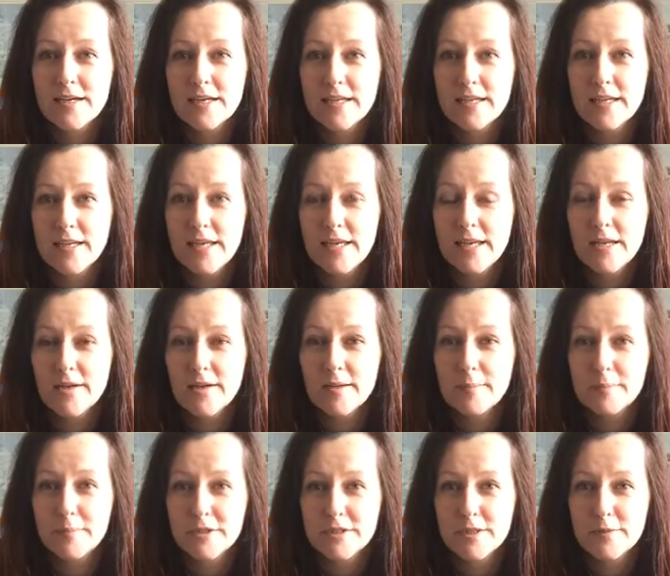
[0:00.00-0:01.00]
a healer
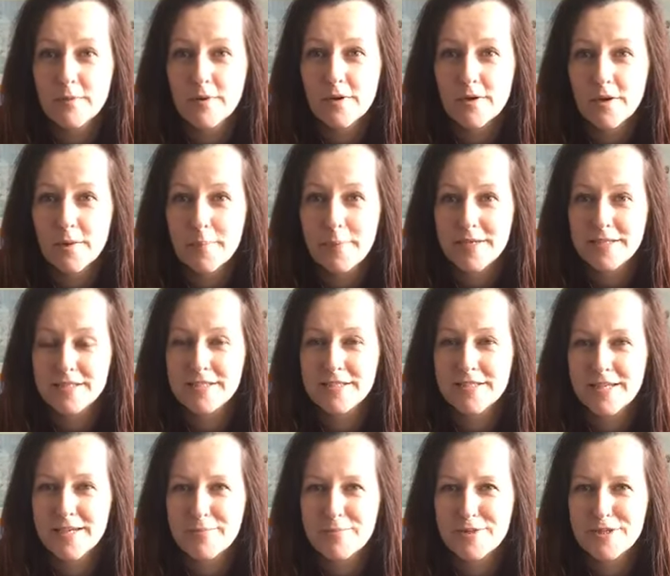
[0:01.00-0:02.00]
and body worker based in
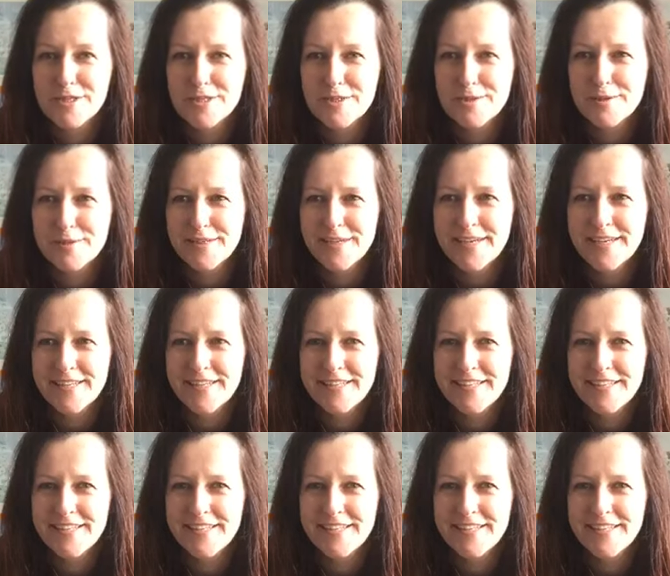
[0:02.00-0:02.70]
Cambridge, UK.